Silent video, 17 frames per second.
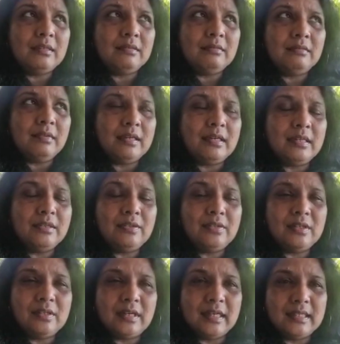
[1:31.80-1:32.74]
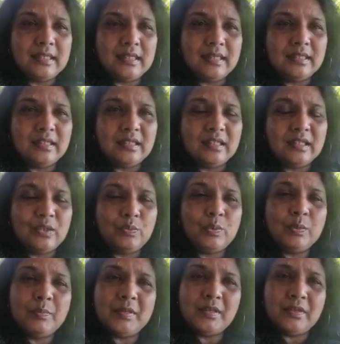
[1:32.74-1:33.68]
The literal translation is
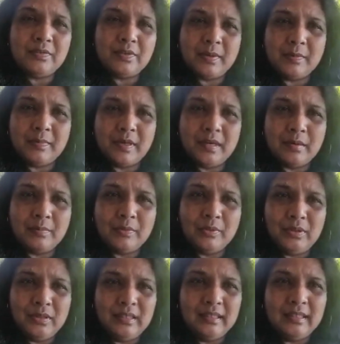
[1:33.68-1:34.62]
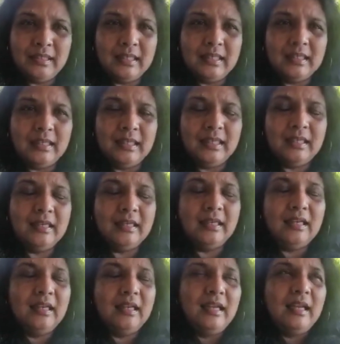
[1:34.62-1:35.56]
Woman from Kabul in Hindi.
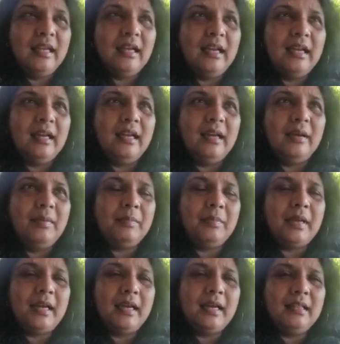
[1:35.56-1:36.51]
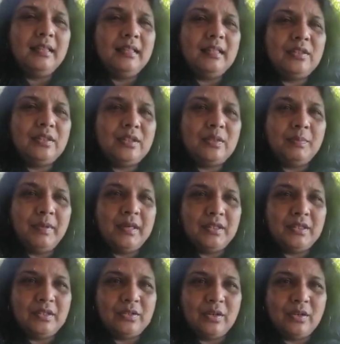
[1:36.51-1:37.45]
And this is
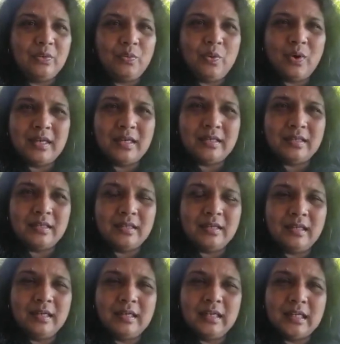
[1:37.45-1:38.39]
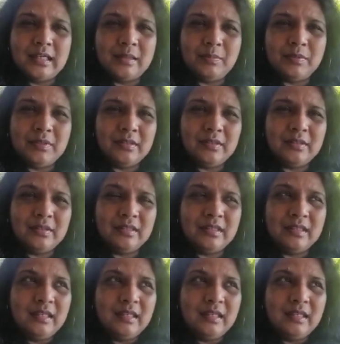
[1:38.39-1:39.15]
based on what the regrettable,